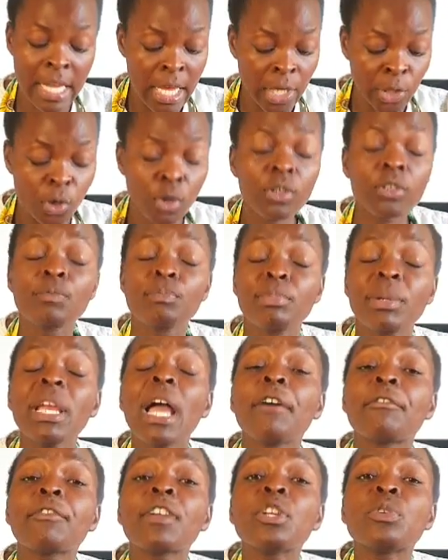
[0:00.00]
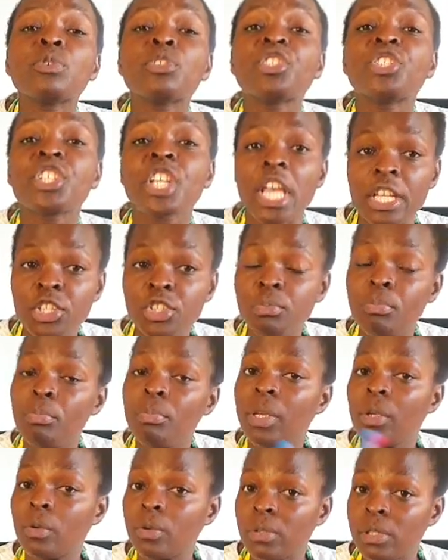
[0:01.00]
Don't be afraid to change
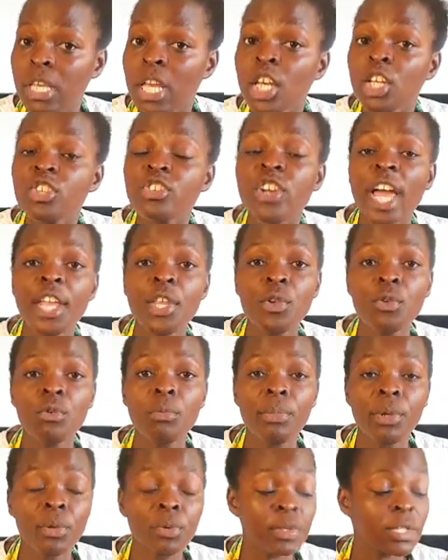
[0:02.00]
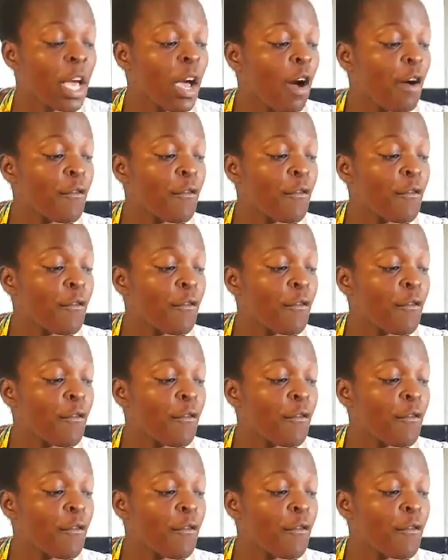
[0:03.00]
meals, try new meals.